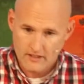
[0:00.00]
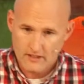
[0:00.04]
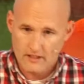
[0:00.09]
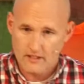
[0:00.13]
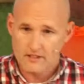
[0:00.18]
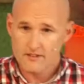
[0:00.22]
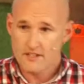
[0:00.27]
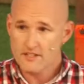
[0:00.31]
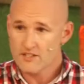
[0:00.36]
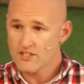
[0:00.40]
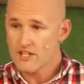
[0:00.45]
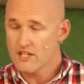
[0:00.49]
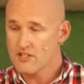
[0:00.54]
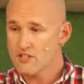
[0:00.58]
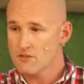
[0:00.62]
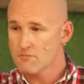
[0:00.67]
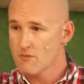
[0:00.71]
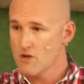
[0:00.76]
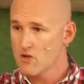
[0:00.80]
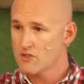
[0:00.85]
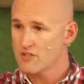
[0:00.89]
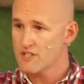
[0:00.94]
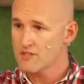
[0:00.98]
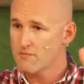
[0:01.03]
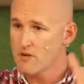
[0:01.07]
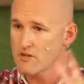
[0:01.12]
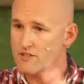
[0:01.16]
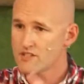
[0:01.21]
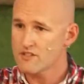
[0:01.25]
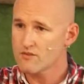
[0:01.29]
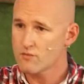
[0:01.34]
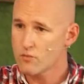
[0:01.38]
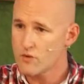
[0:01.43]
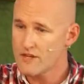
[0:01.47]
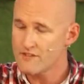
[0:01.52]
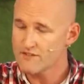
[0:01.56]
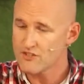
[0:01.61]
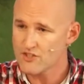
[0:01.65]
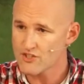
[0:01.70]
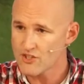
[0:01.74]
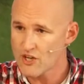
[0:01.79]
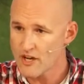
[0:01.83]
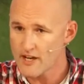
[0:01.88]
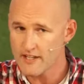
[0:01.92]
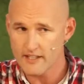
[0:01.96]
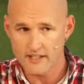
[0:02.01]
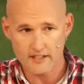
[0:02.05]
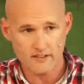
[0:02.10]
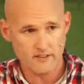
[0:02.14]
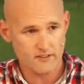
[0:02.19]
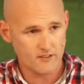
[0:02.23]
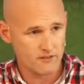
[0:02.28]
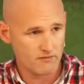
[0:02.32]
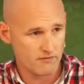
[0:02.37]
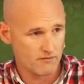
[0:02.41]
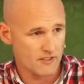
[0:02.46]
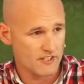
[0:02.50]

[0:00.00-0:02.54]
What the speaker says: And they say to Moses, Moses, we've decided,